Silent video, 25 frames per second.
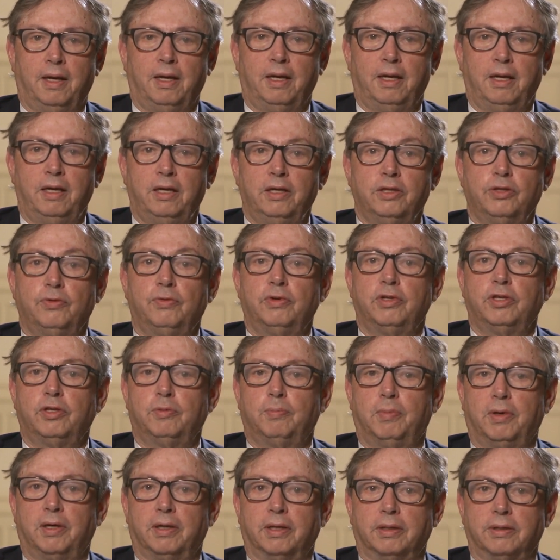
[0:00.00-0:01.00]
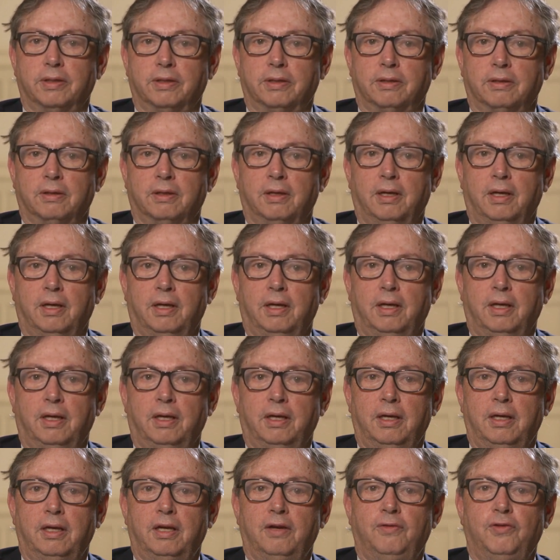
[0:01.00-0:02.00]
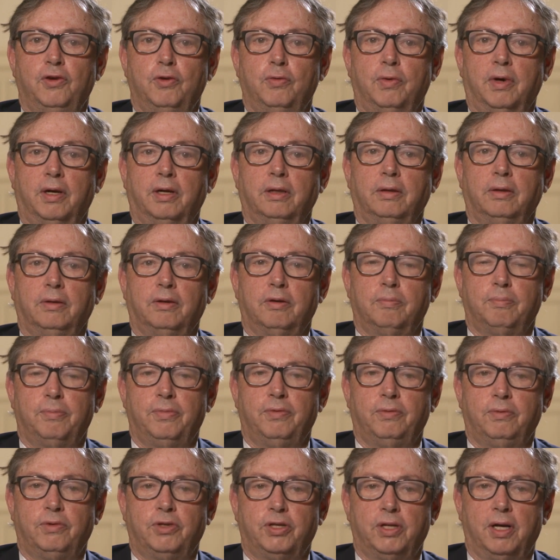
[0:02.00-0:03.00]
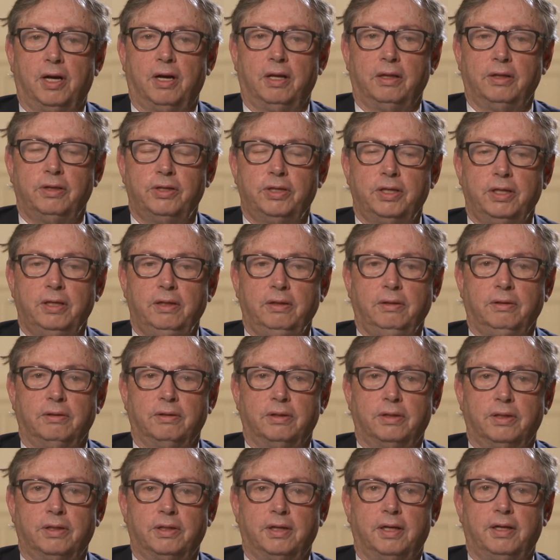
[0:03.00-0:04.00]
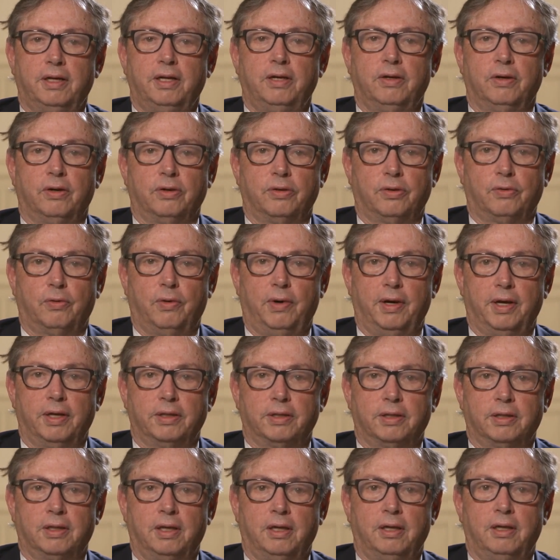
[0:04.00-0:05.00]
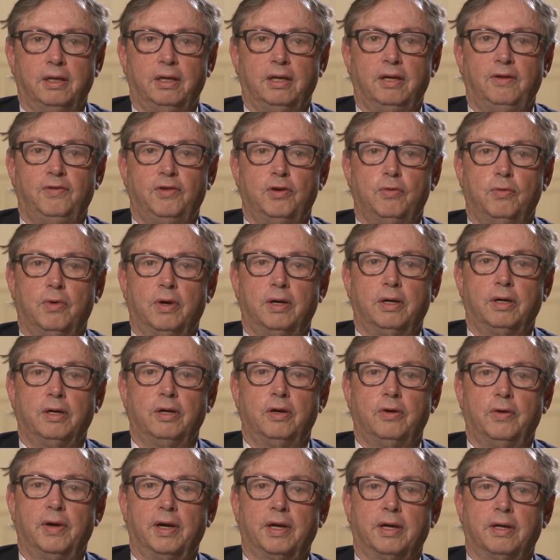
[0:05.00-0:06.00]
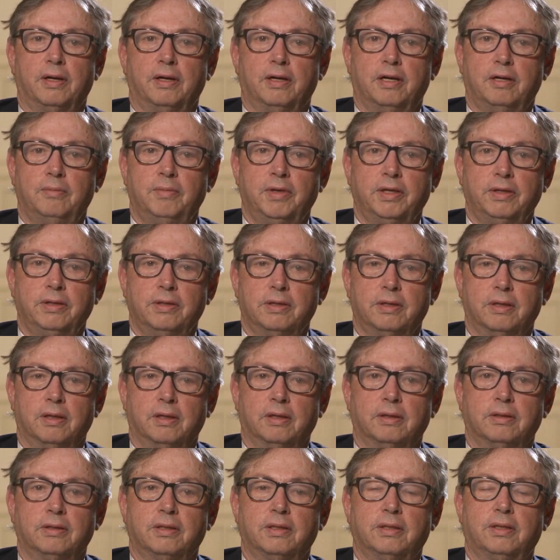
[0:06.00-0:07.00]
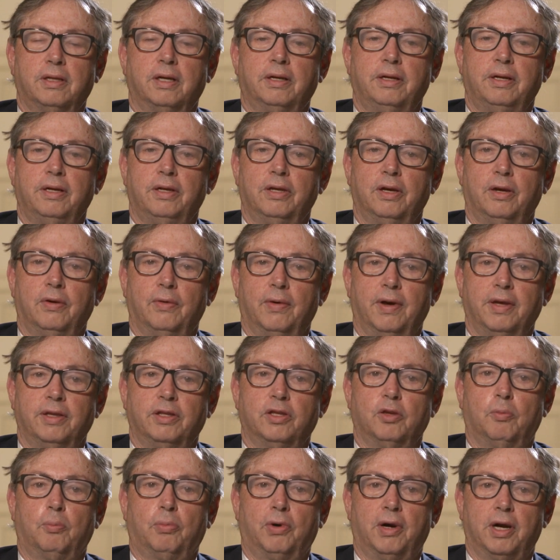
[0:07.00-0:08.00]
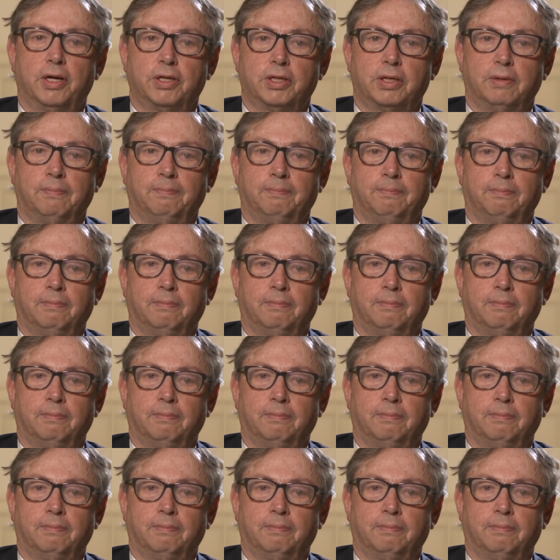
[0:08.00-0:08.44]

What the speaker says: His response: if you want to learn geology, study earthquakes. If you want to know economics, study the Great Depression.